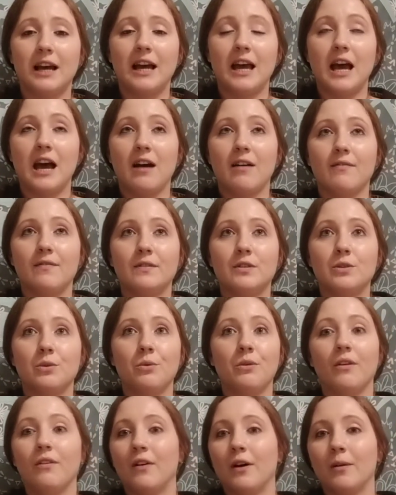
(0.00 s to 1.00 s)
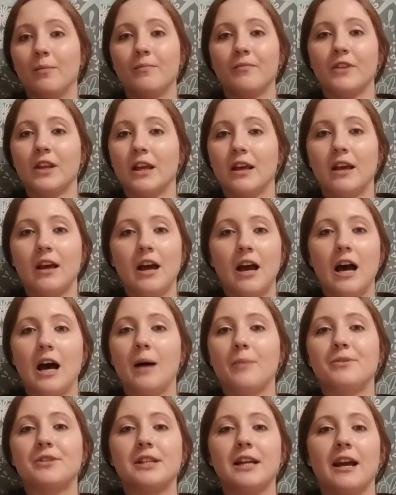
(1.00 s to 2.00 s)
I have two of them
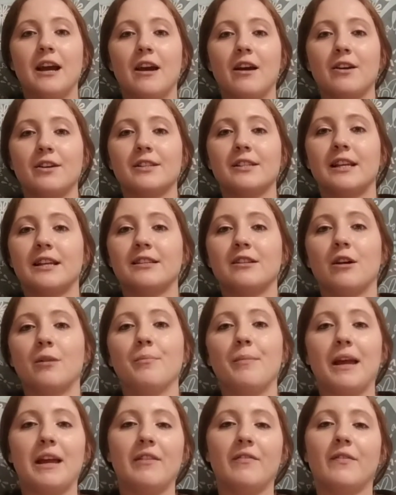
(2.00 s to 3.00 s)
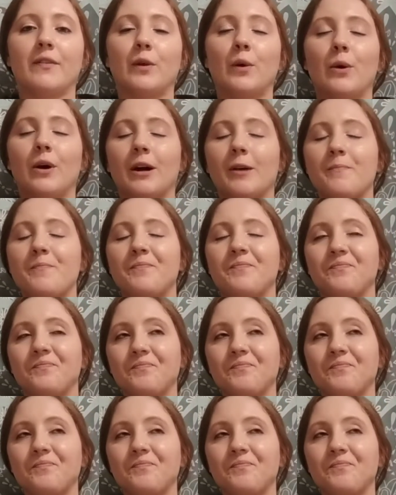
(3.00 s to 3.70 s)
upstairs. That's our main floor.